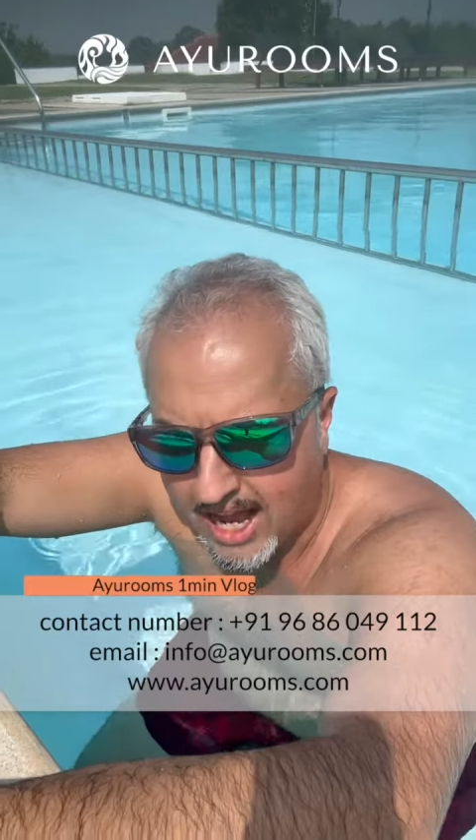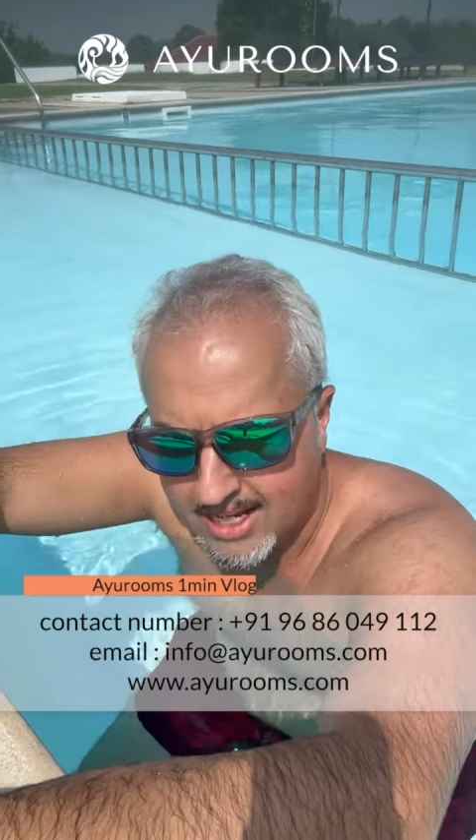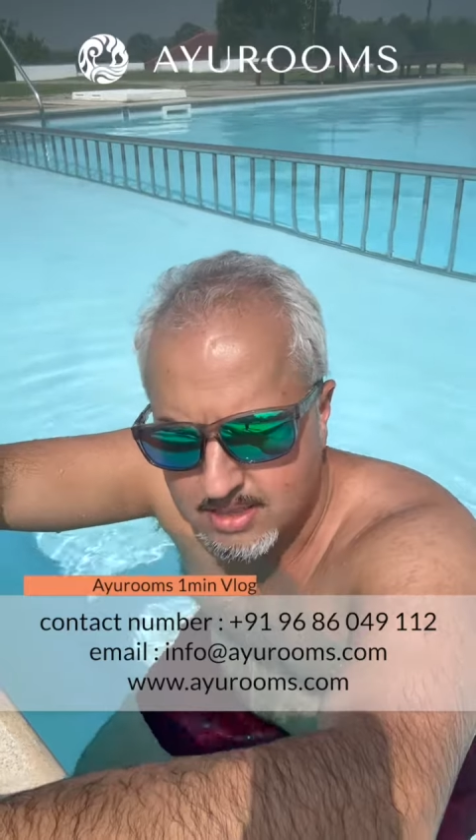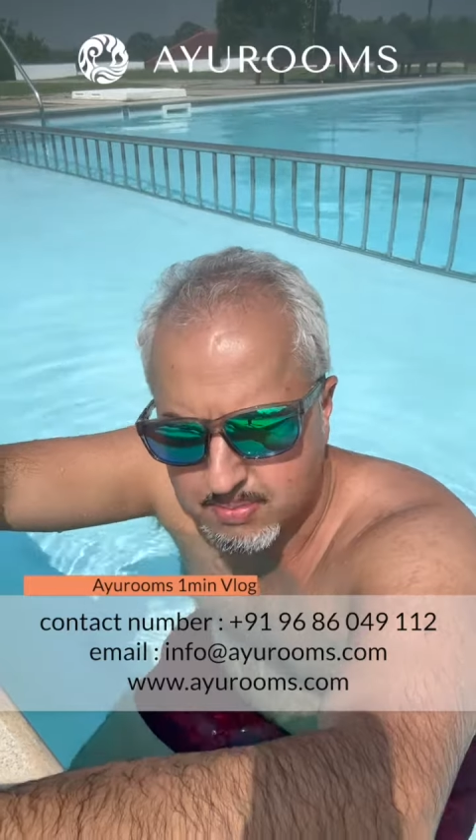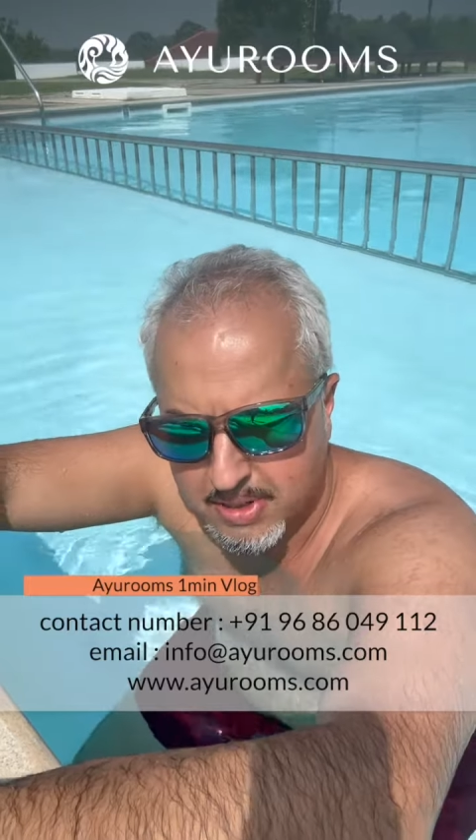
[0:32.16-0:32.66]

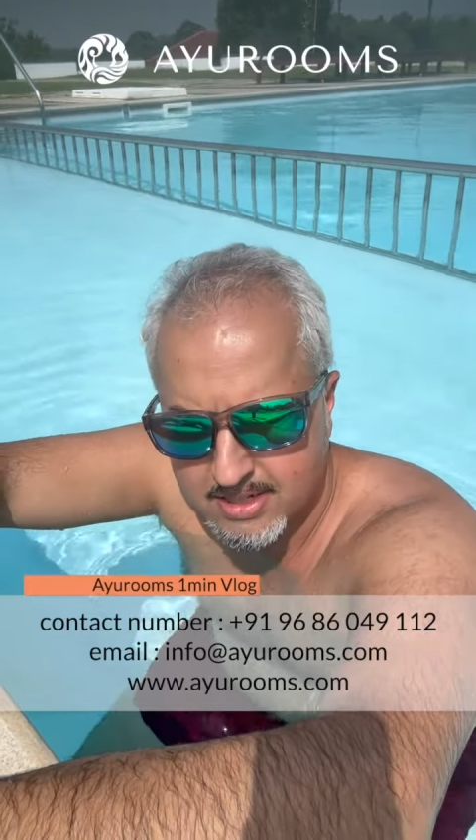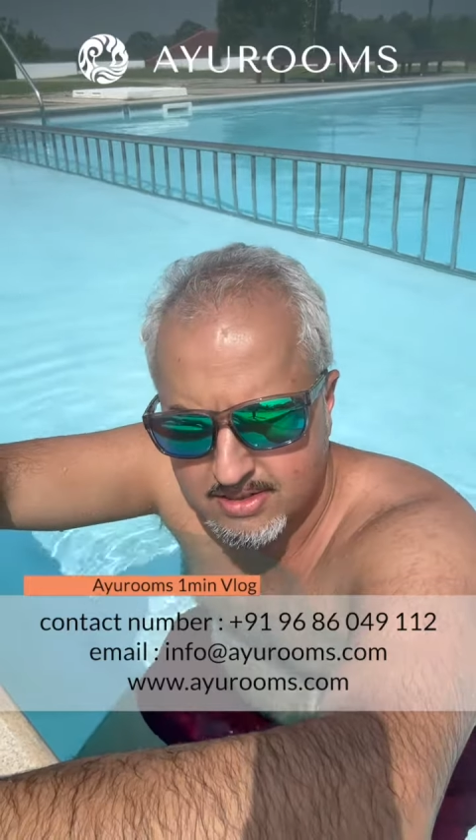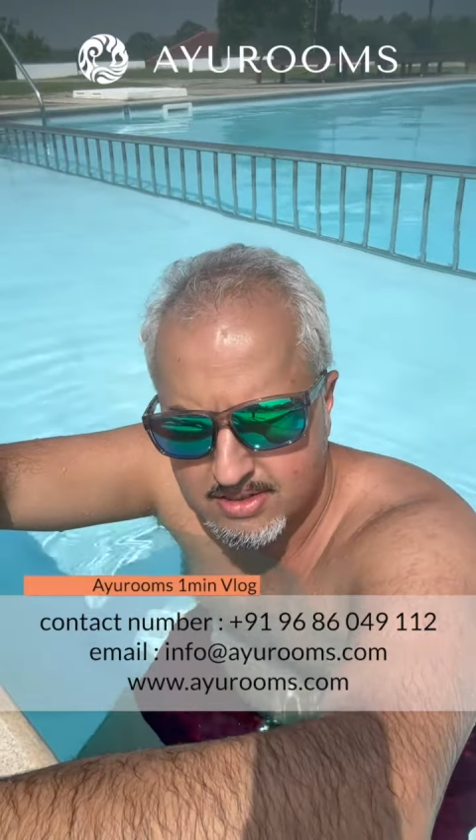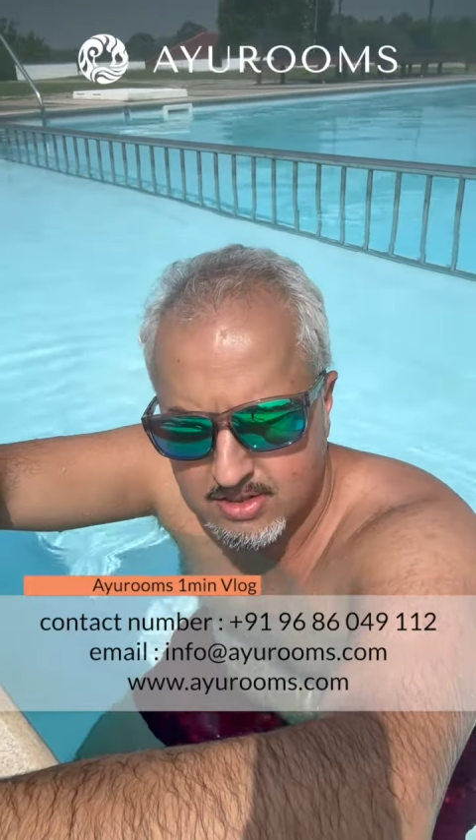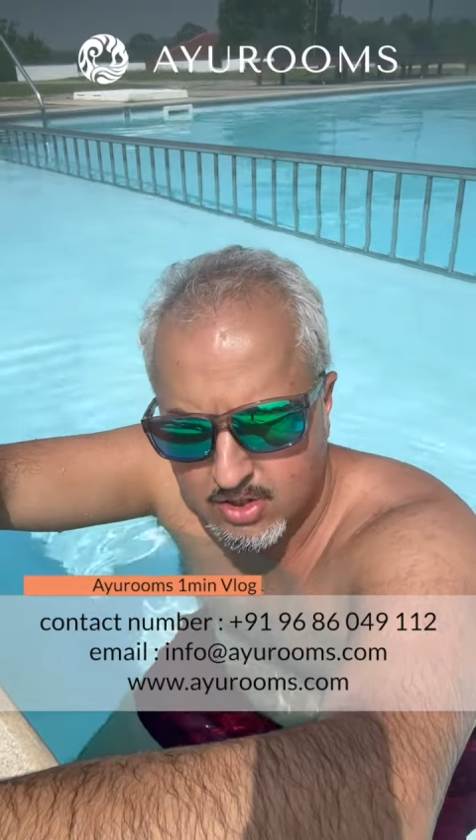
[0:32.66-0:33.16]

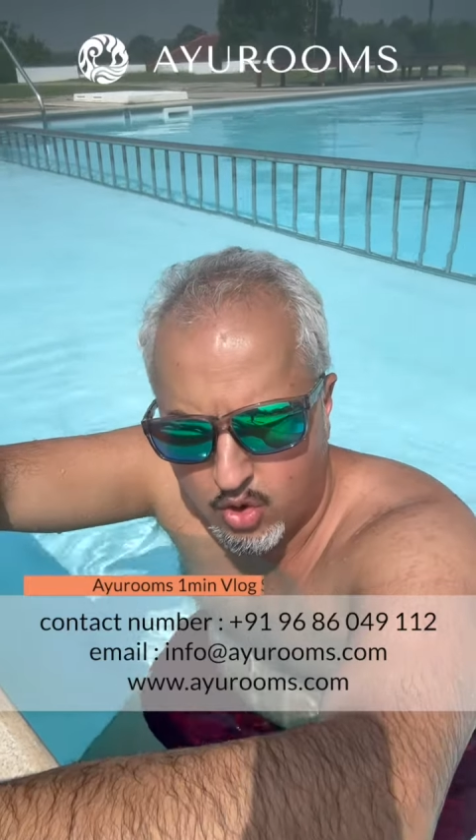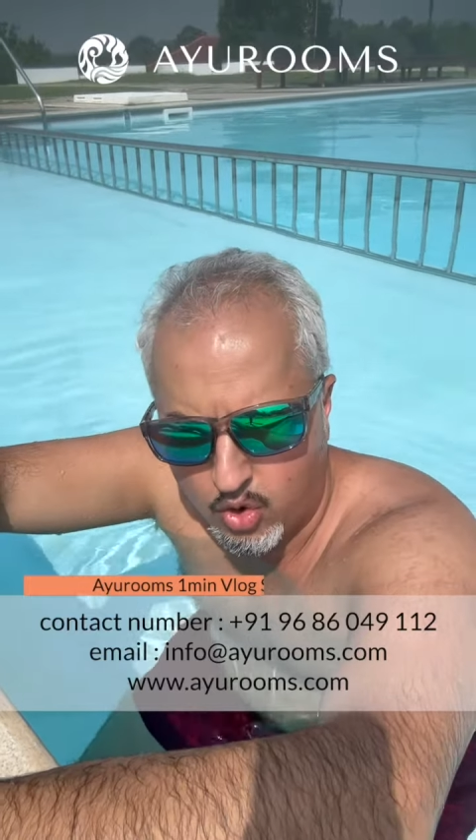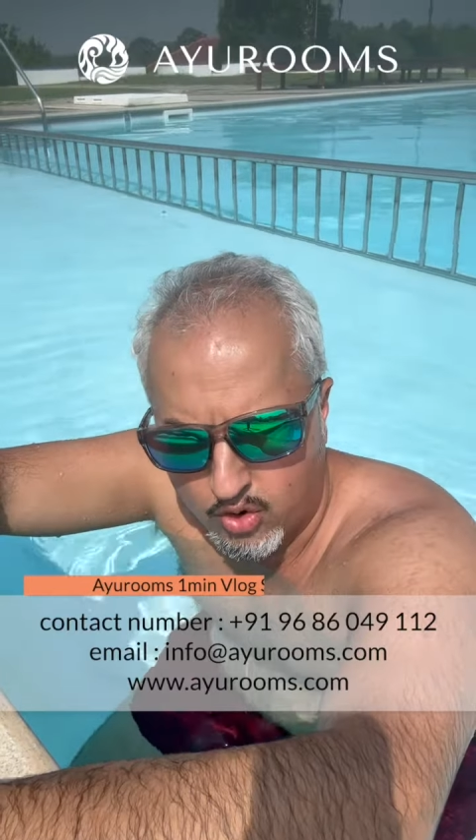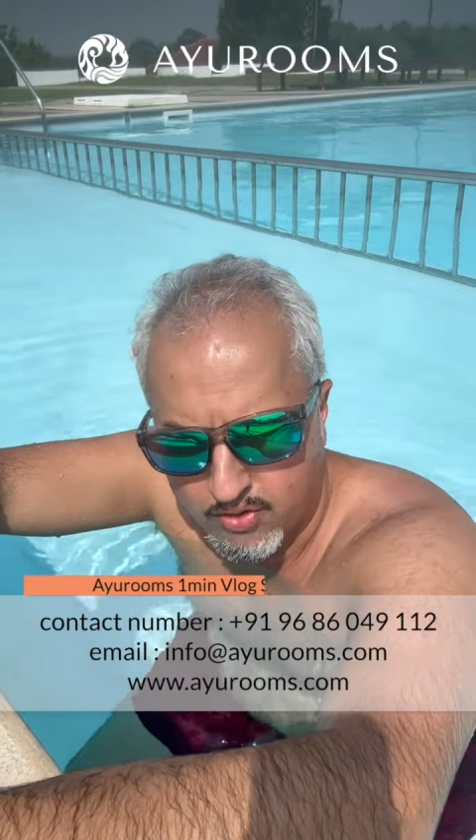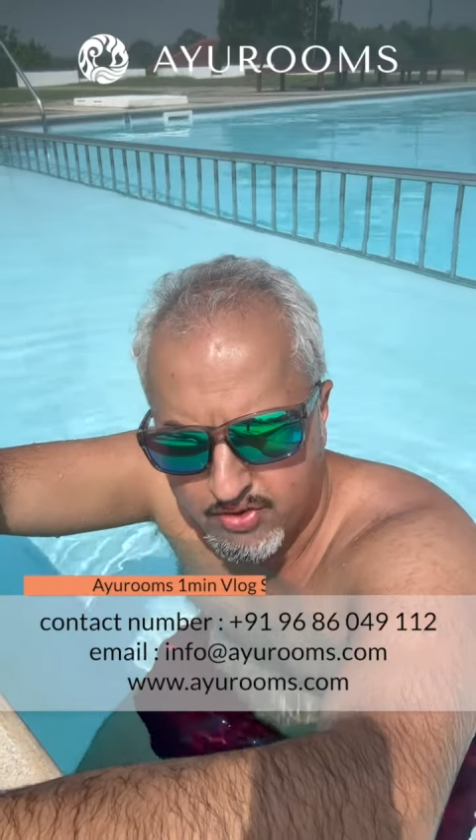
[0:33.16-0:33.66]
aspects
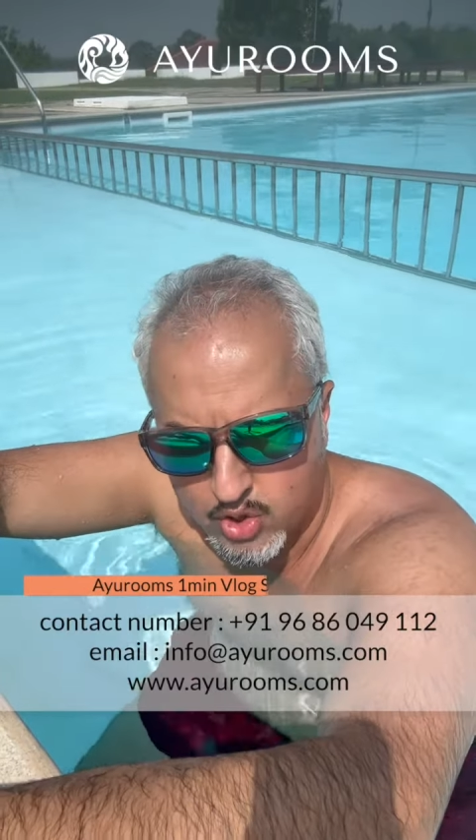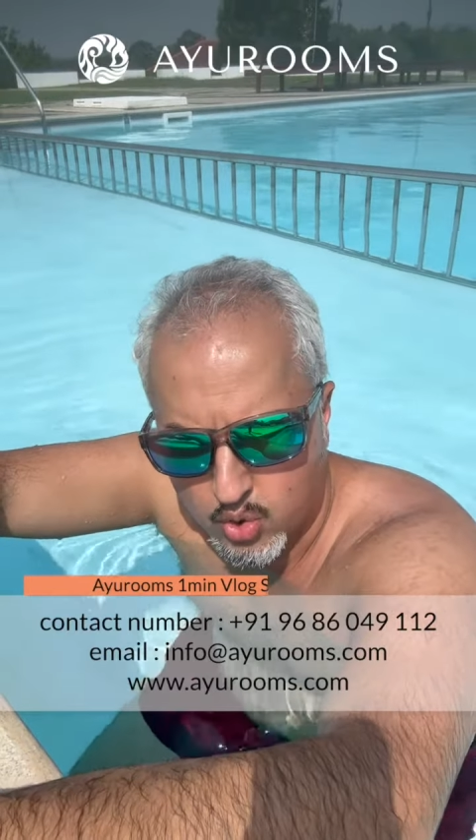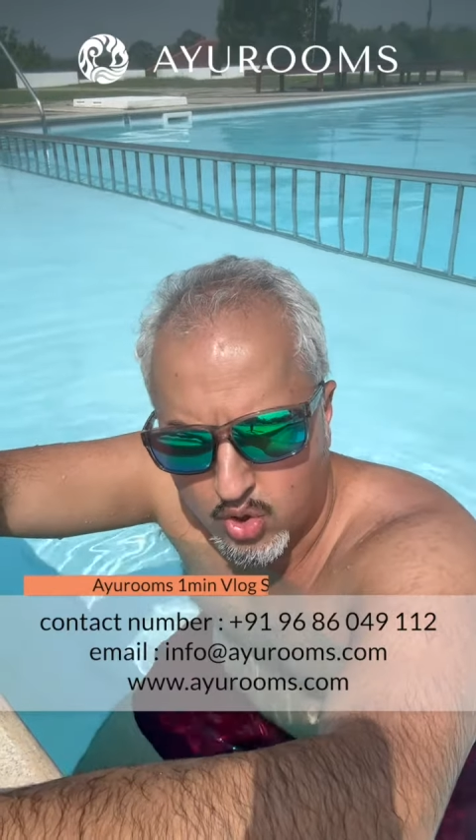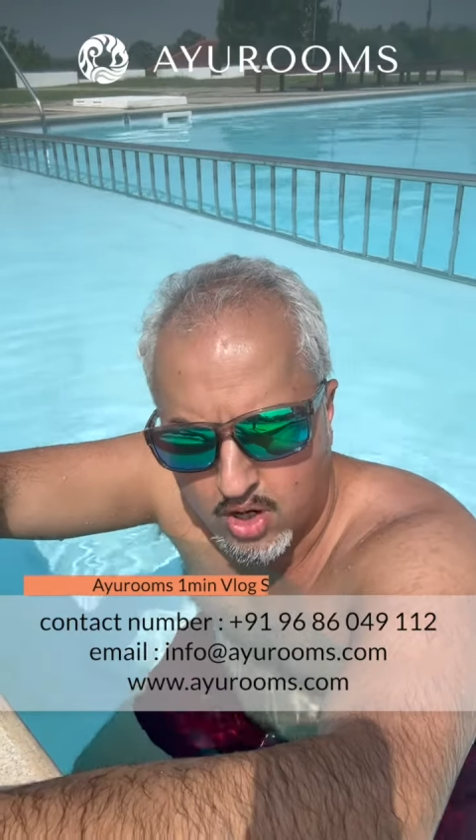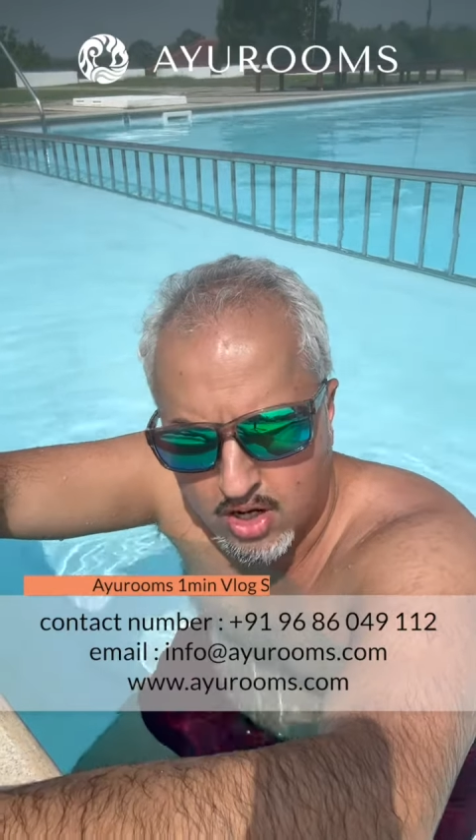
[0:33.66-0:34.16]
of
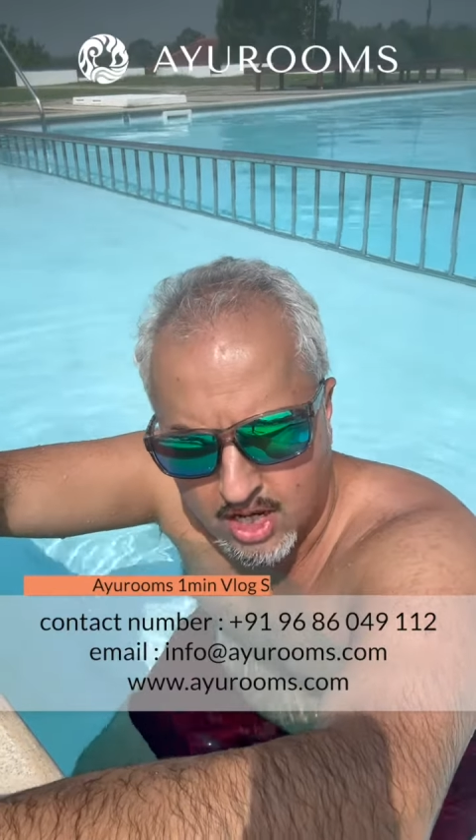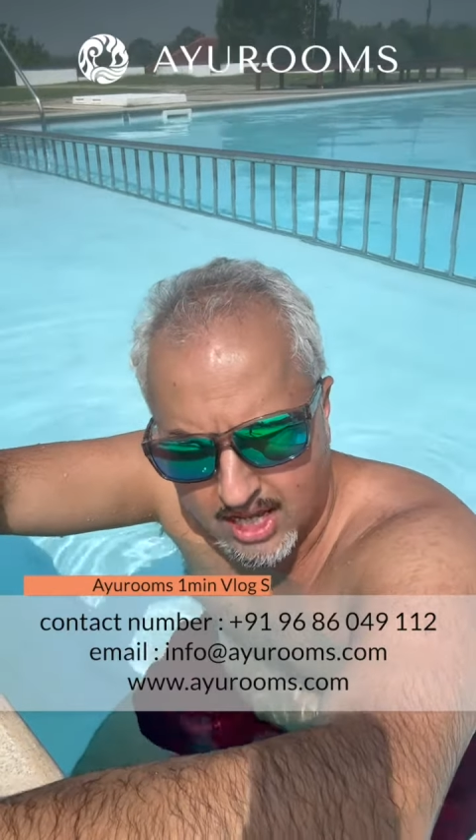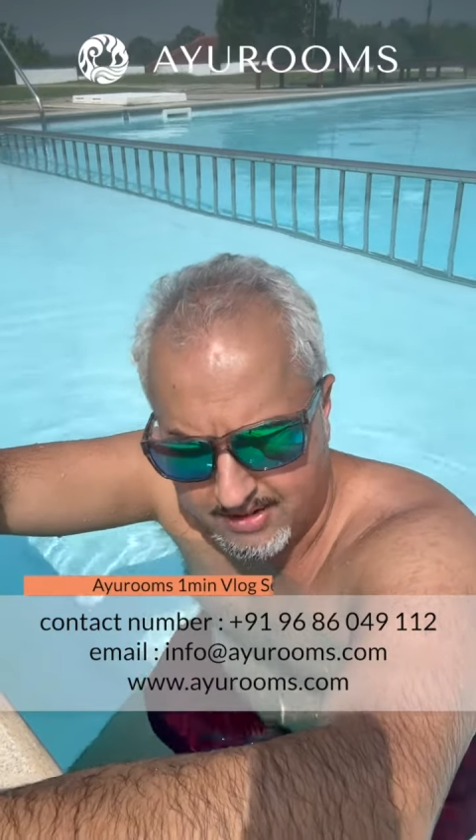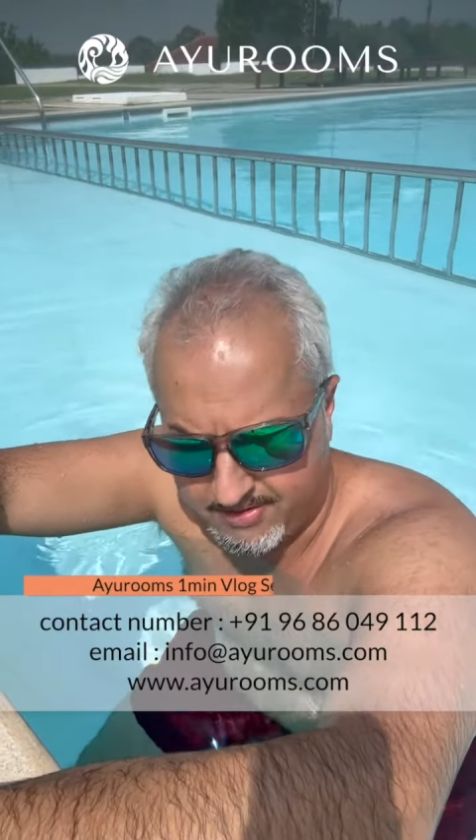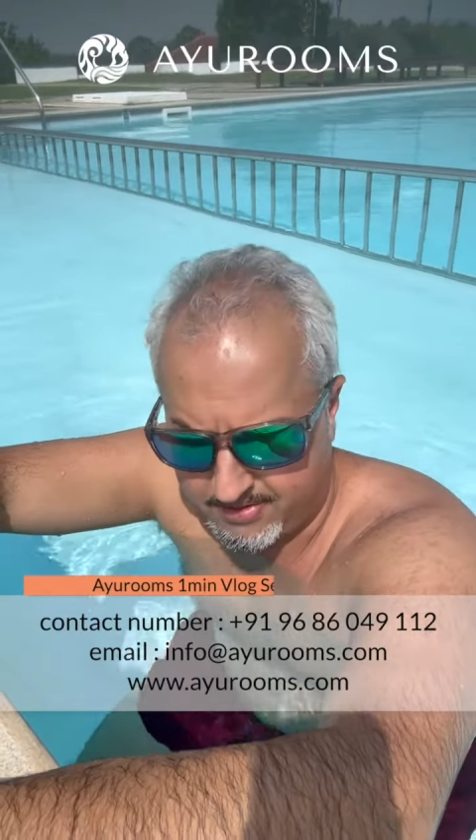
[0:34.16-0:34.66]
your life.